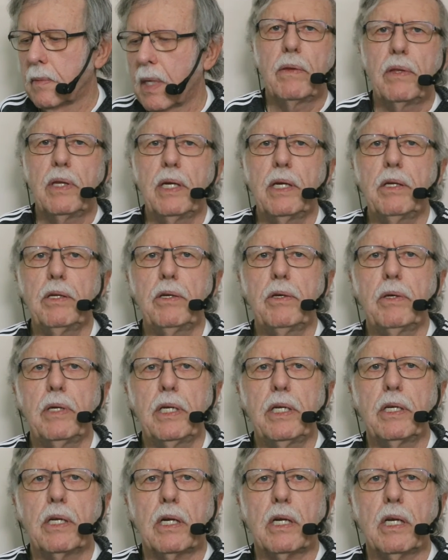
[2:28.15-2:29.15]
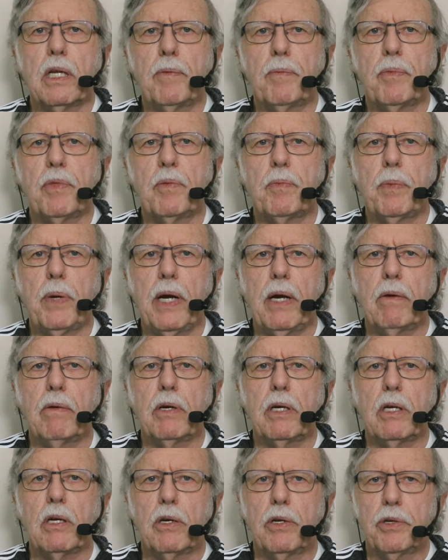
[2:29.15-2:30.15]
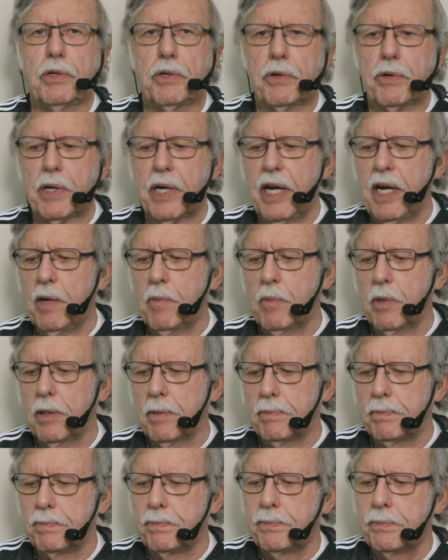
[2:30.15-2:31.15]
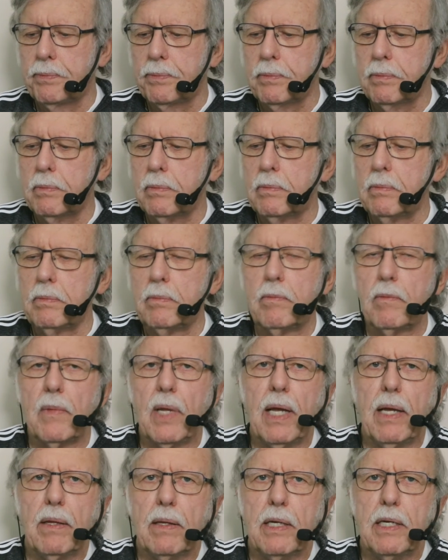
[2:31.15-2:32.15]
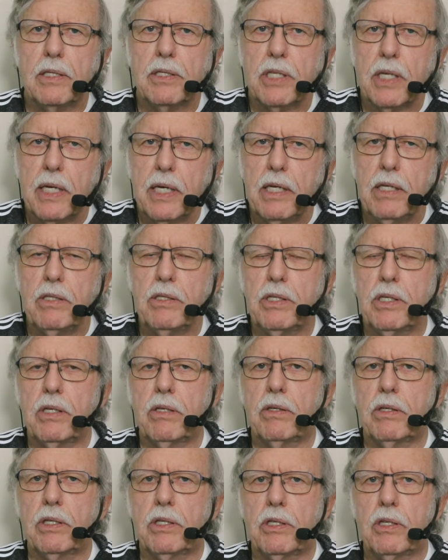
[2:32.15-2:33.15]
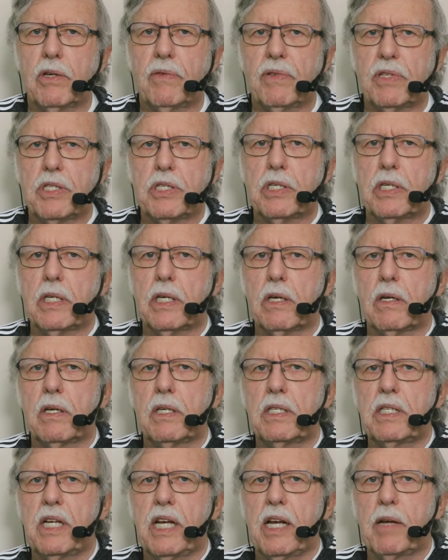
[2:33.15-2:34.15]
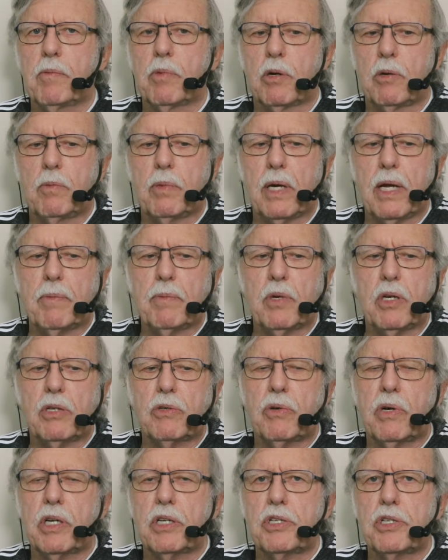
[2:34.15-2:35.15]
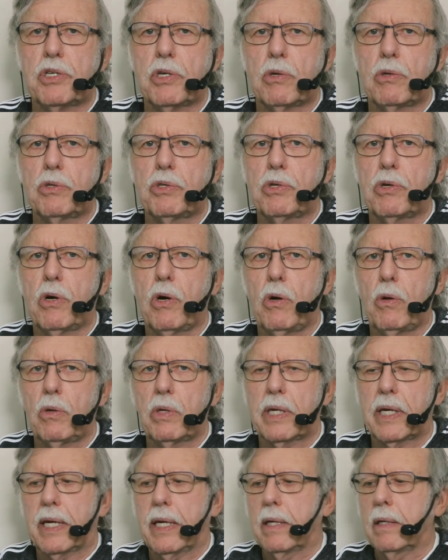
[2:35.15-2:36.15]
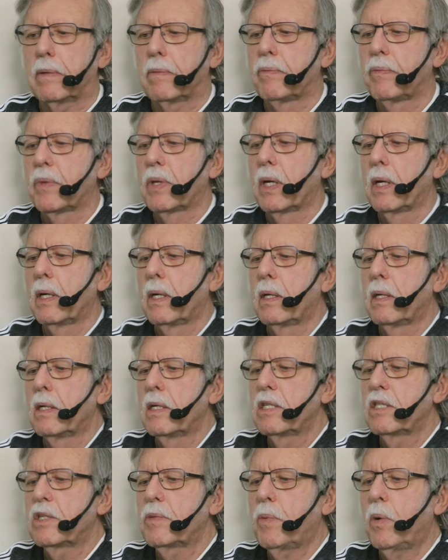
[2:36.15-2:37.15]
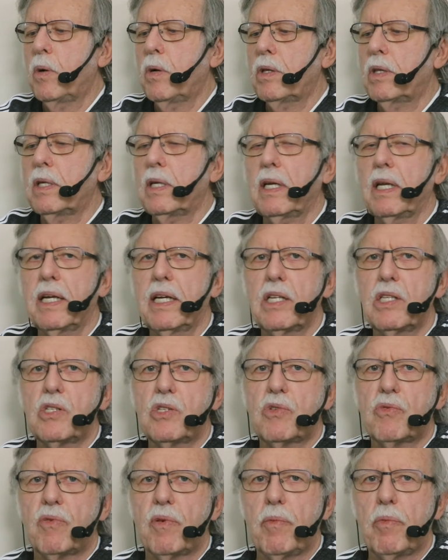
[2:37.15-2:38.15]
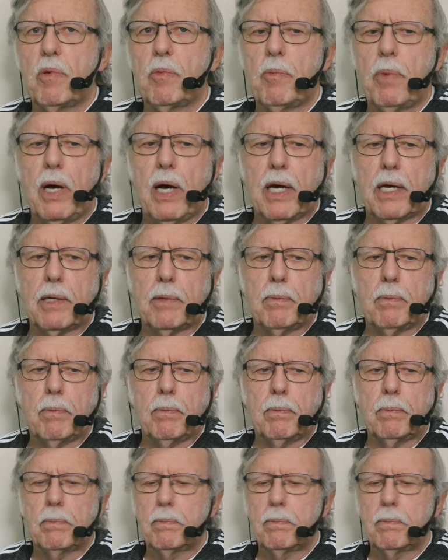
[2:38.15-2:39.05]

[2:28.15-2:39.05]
Then you need to clip the parrot onto your camera. It's easier to do if it's sitting on a table, but I'm going to try to show you holding it. Support the lens from the bottom.